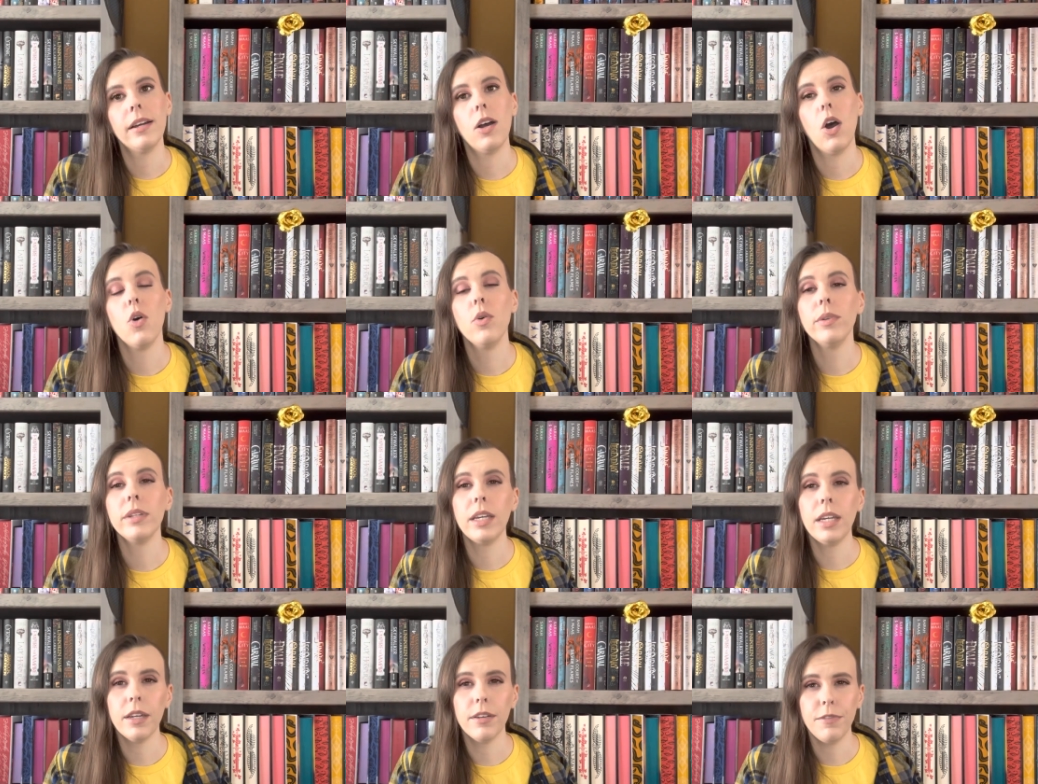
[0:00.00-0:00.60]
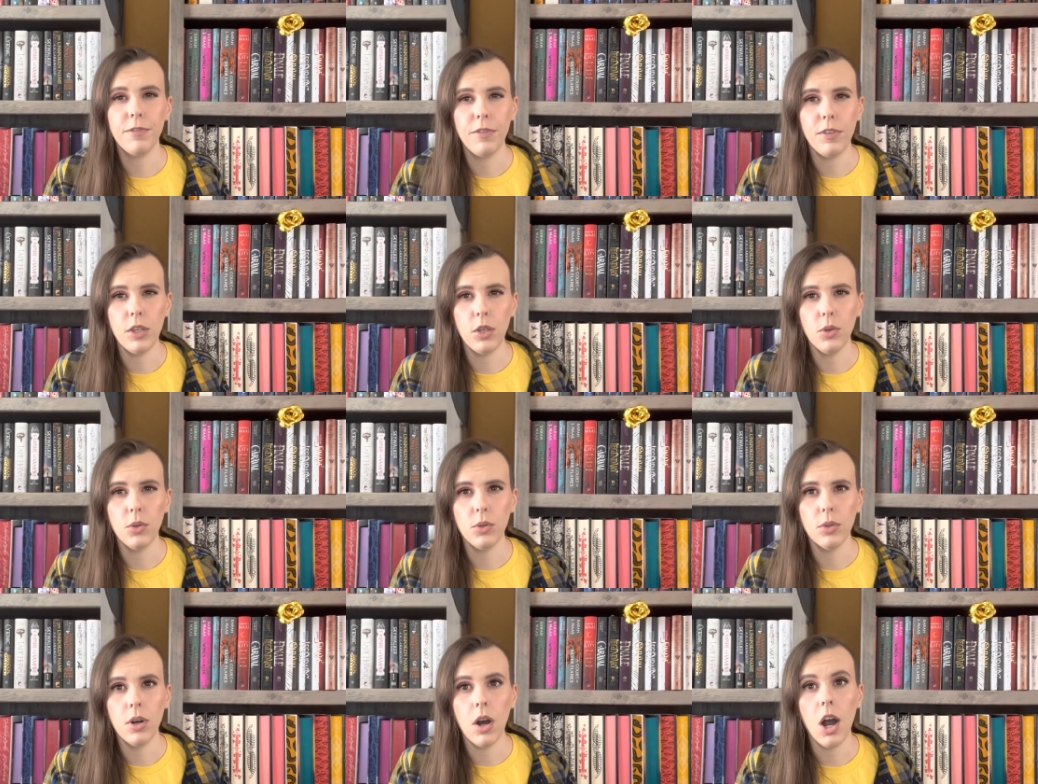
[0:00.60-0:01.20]
Only a
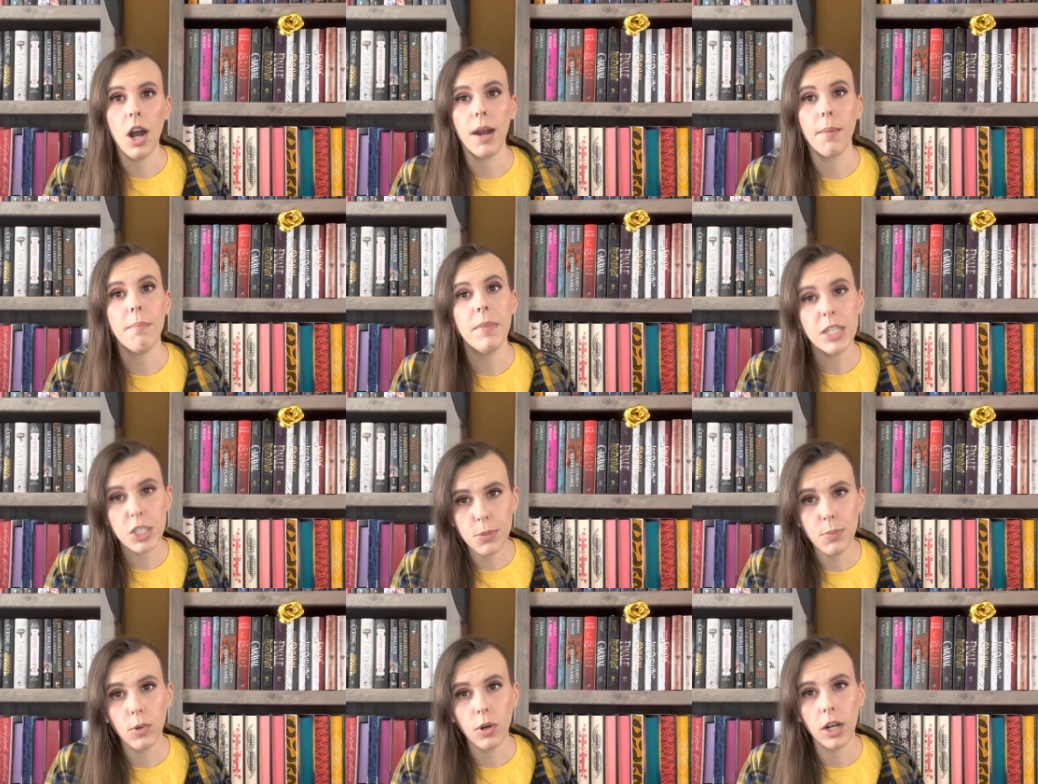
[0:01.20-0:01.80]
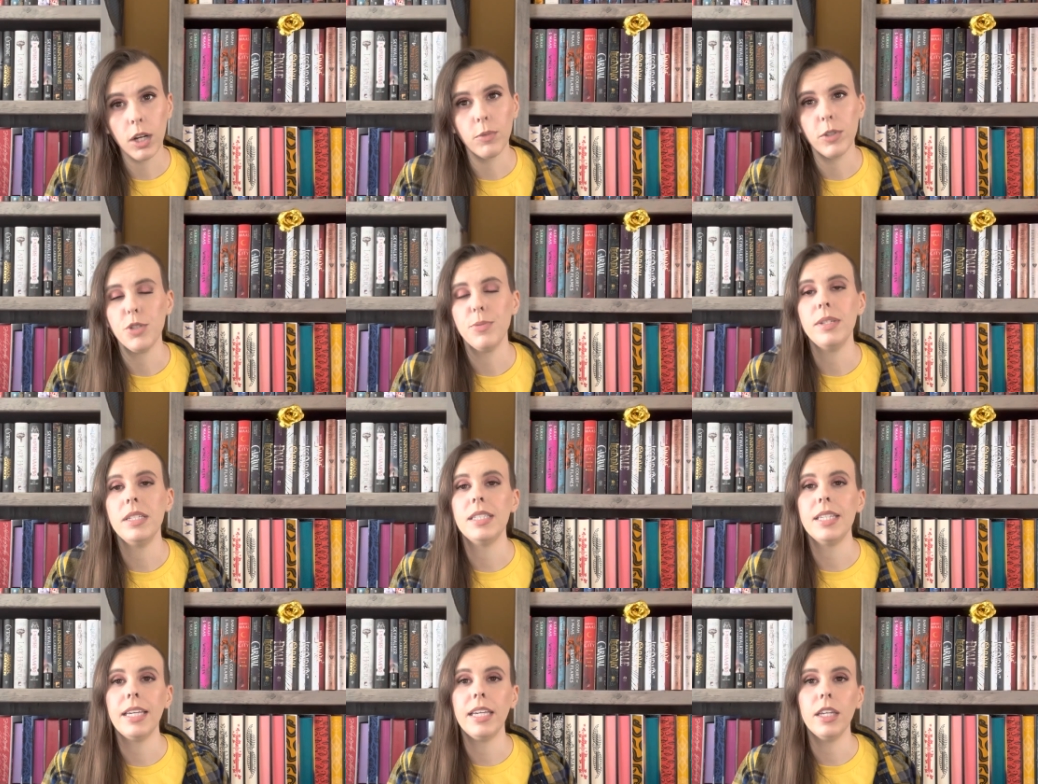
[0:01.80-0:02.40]
few are Mistborn, which
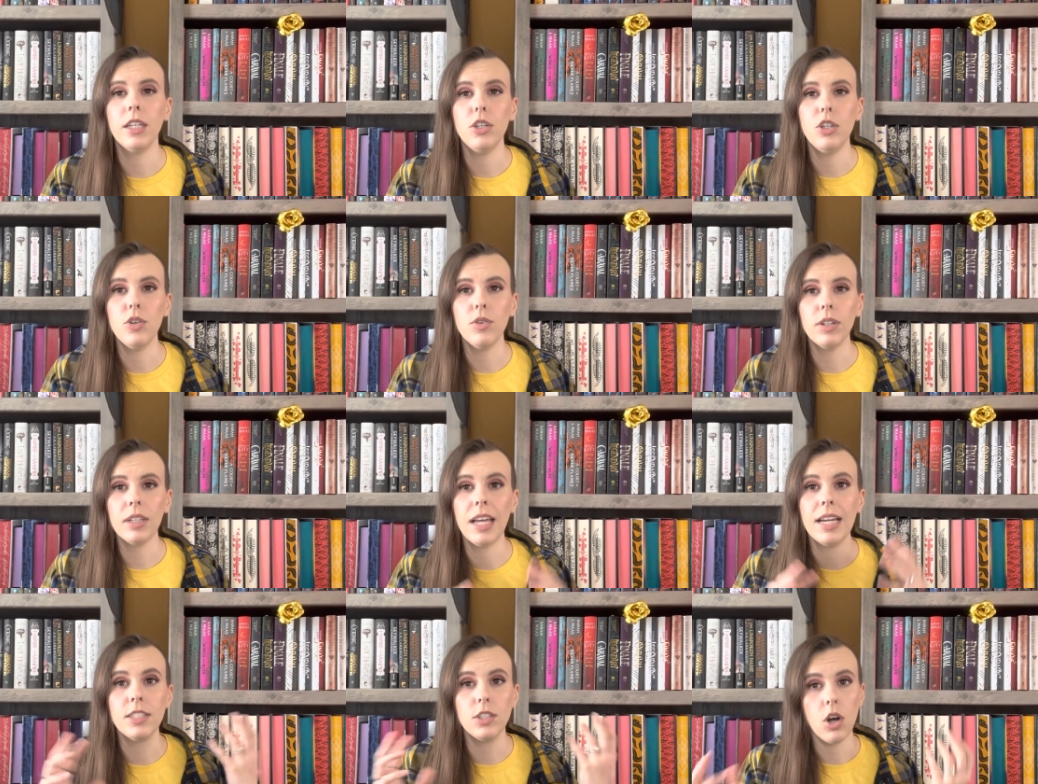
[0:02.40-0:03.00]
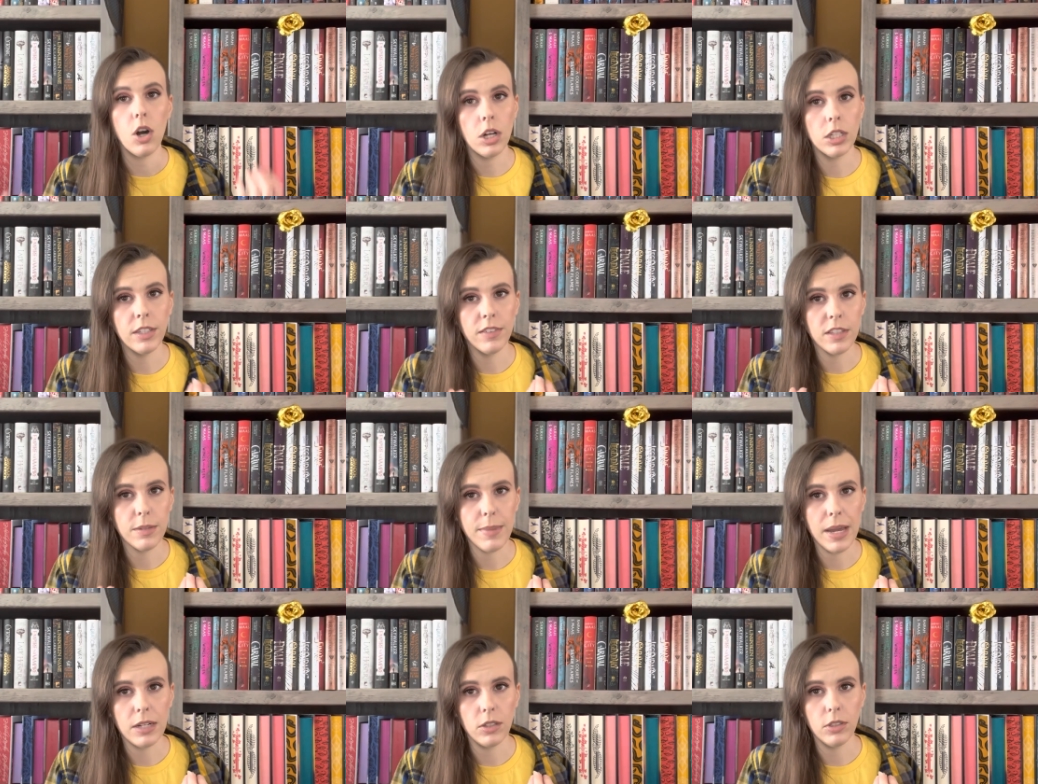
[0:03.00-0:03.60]
means they can utilize all of
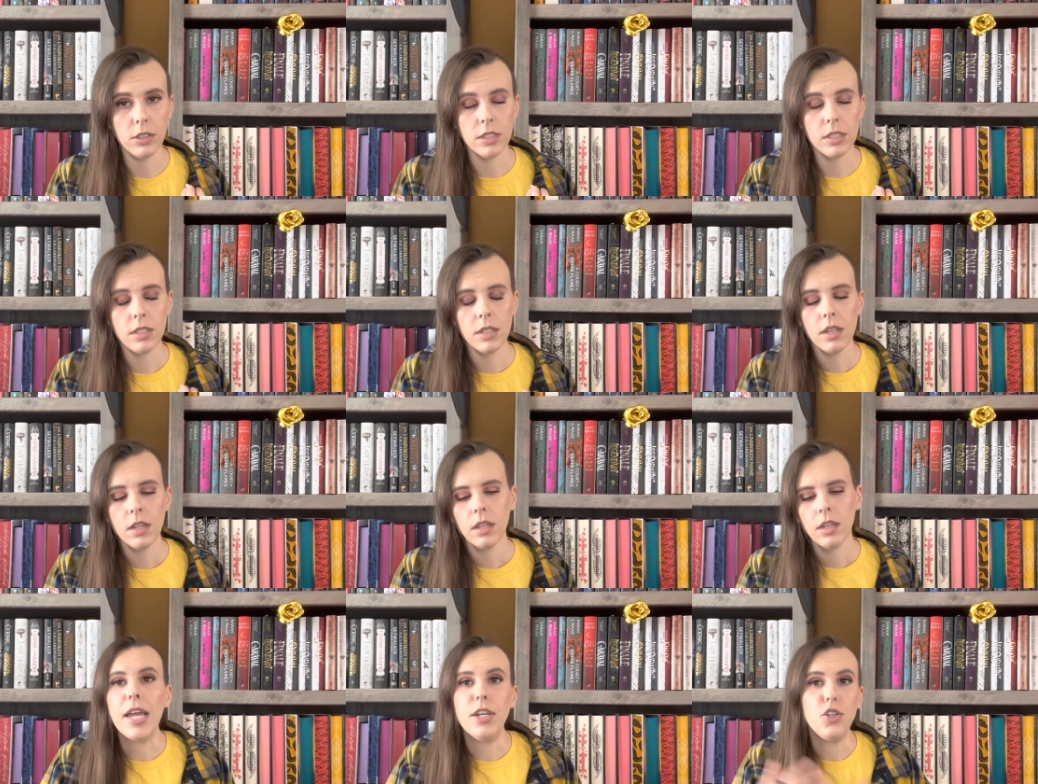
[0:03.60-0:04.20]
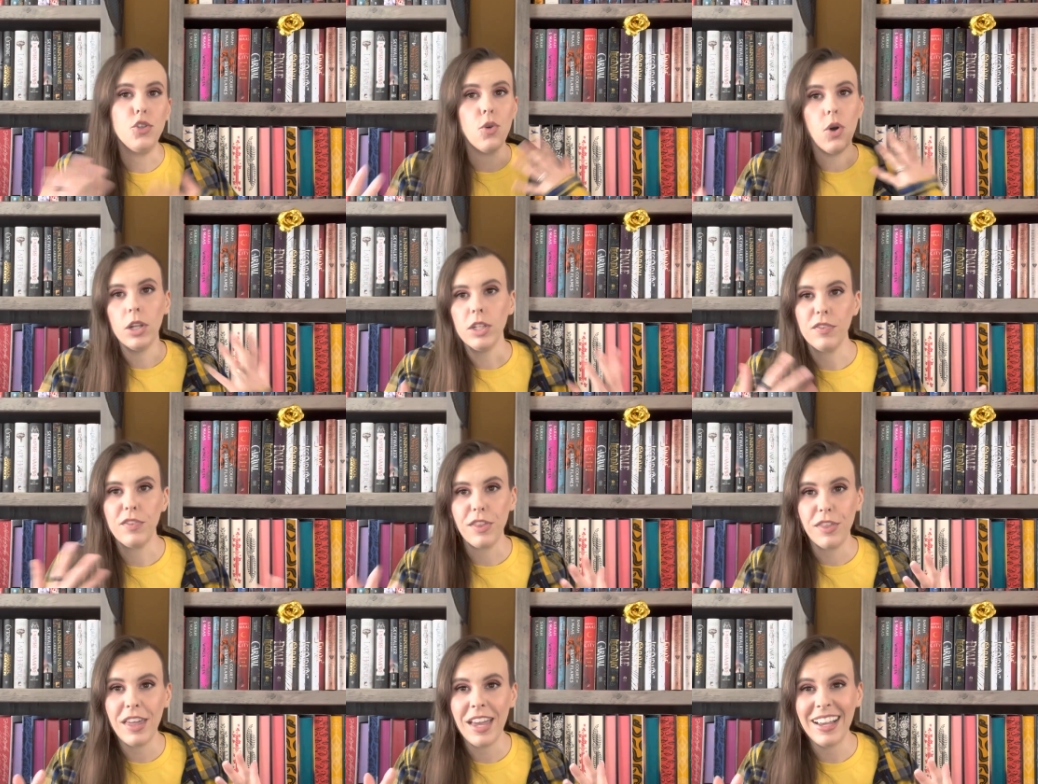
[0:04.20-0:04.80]
the metals and do all
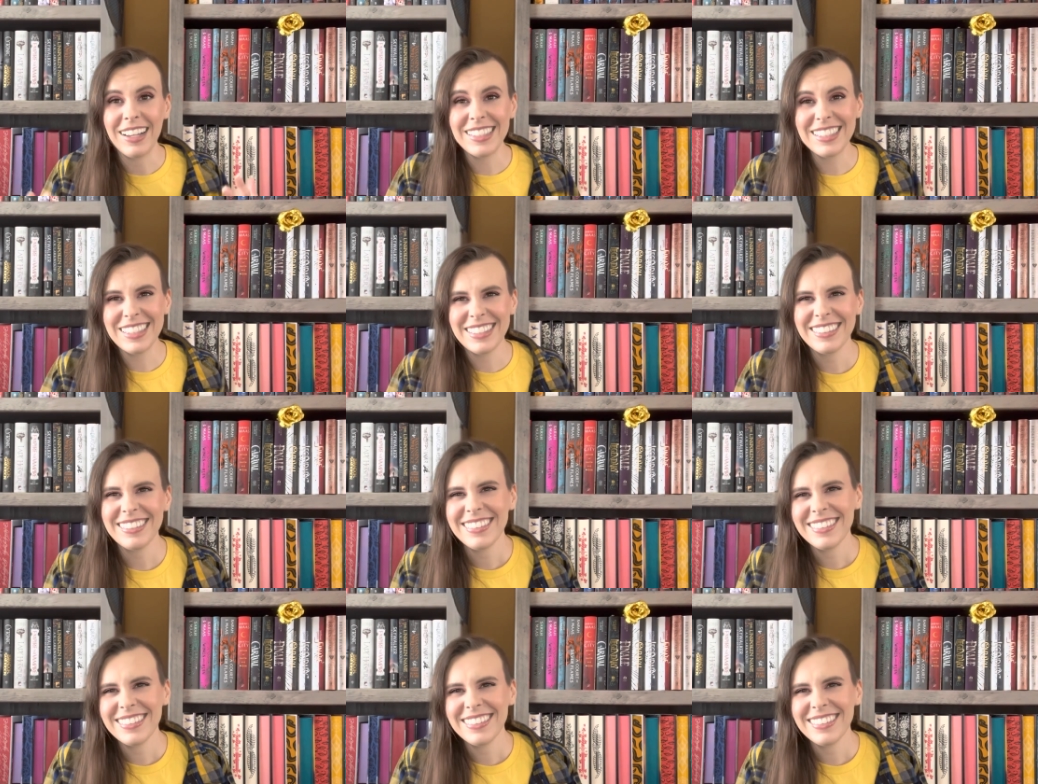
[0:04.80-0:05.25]
of the things.